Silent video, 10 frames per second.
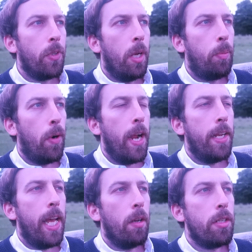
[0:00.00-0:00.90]
a prayer
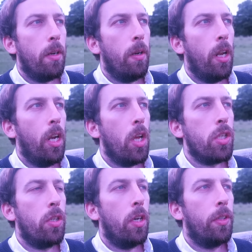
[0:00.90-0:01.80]
now so I'll,
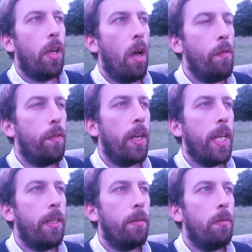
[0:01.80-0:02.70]
ask God
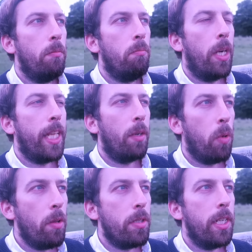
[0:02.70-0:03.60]
hopefully my dad
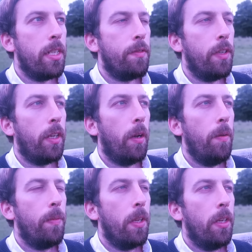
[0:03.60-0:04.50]
won't see this
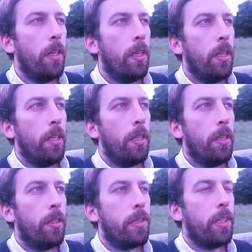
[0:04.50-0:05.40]
video
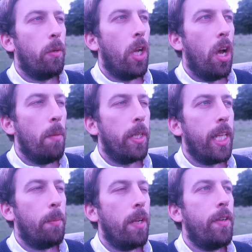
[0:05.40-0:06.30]
because I don't want to hurt my
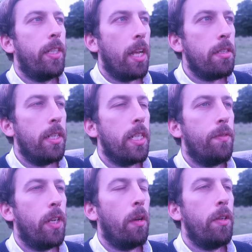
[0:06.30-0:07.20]
dad but if he does see this
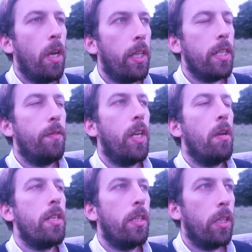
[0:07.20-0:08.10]
video he know that this video
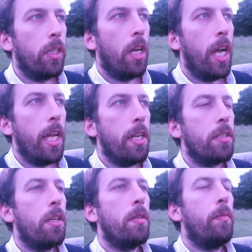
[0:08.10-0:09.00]
is in good light and it's
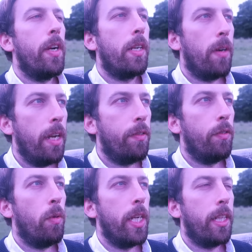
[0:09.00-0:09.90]
because I'm very grateful
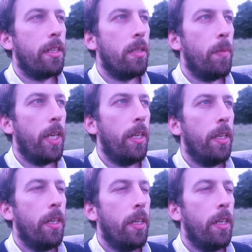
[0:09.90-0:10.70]
for what he did to me